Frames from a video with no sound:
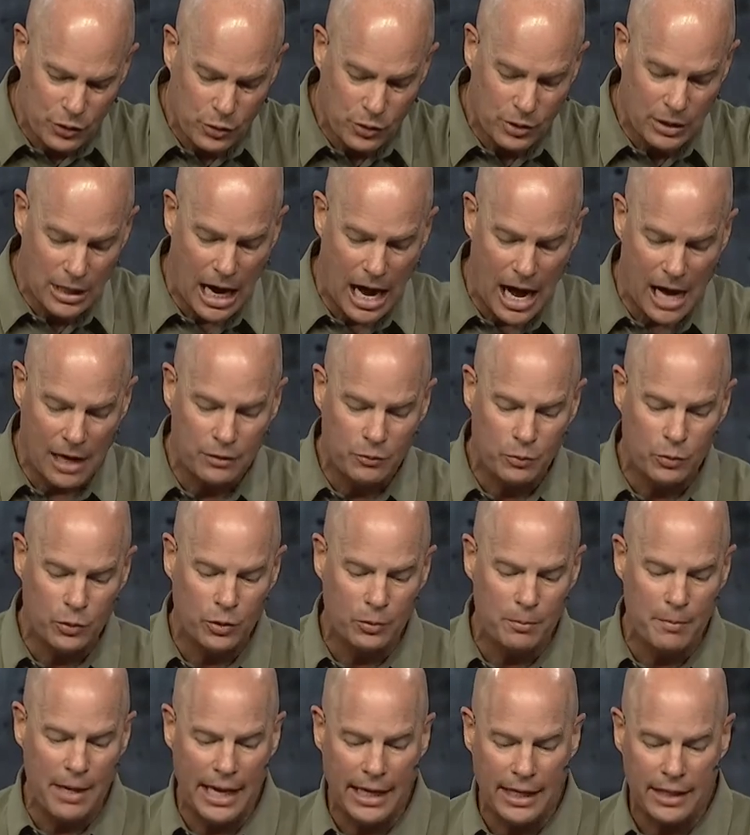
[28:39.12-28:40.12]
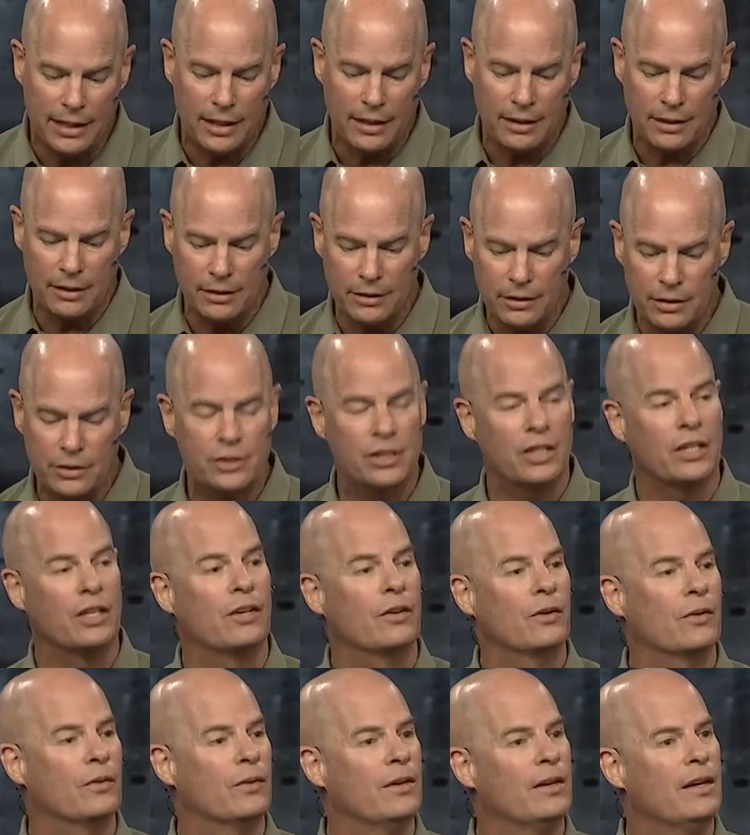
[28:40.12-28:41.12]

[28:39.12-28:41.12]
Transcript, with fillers: God will make clear to you.